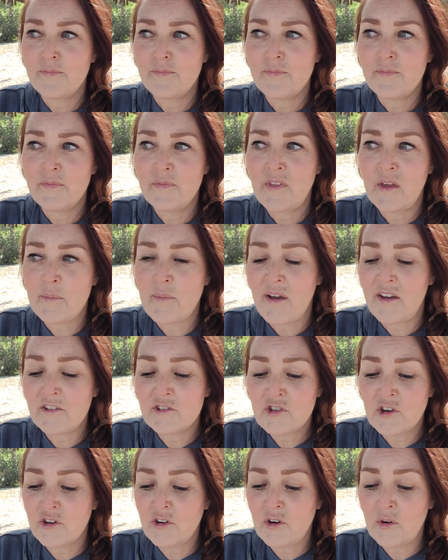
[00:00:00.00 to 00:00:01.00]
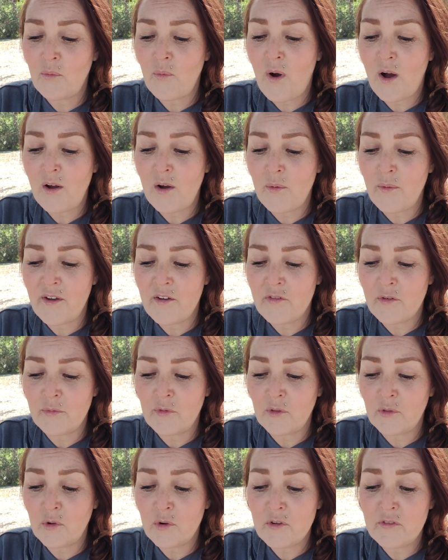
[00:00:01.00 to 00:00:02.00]
they might turn and walk away from the
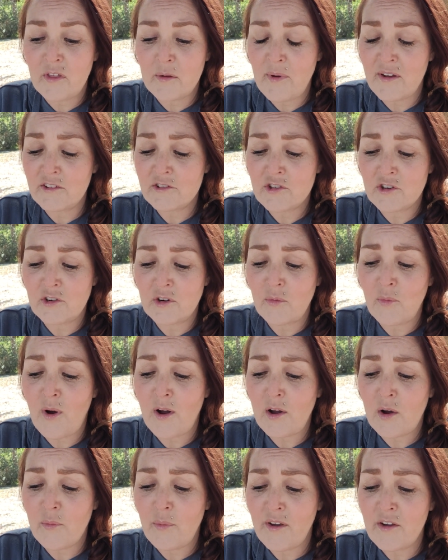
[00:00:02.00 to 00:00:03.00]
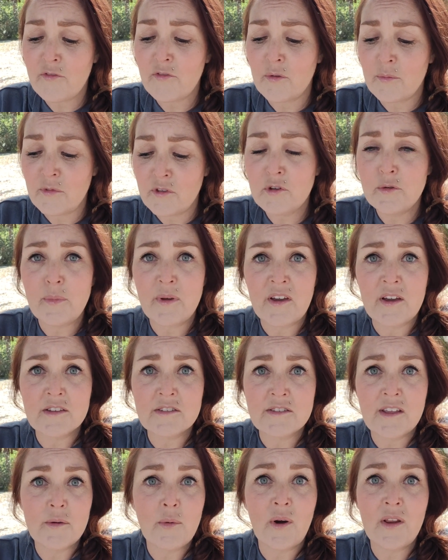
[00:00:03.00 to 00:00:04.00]
Lord. They might turn and walk away from you because
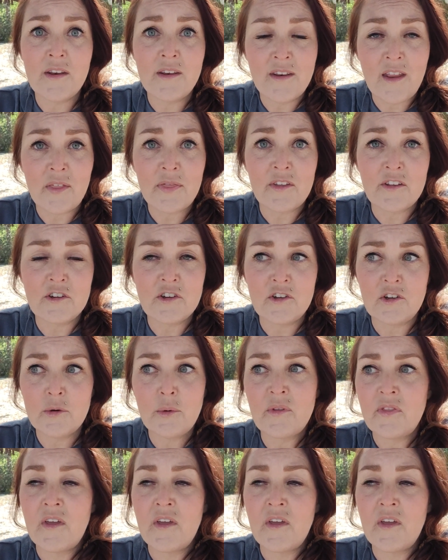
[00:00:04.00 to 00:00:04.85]
they want nothing to do with it.